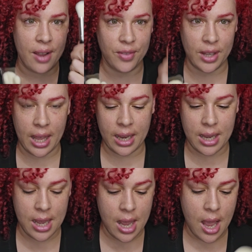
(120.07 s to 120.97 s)
I feel like
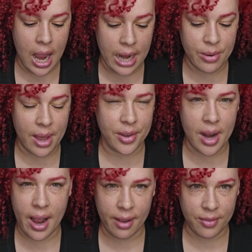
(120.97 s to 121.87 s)
I'd rather
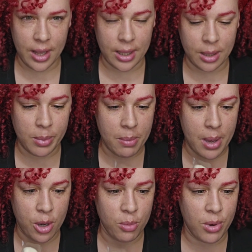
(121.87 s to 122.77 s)
have a little bit
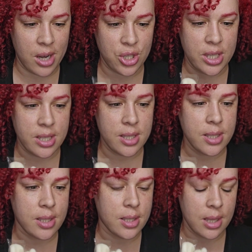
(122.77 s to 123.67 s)
better
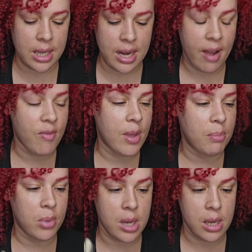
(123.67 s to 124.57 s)
brushes than have
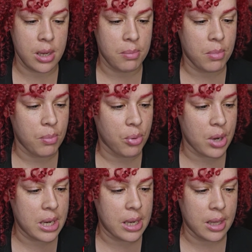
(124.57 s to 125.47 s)
them be
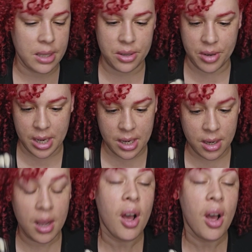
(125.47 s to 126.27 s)
pretty and glittery.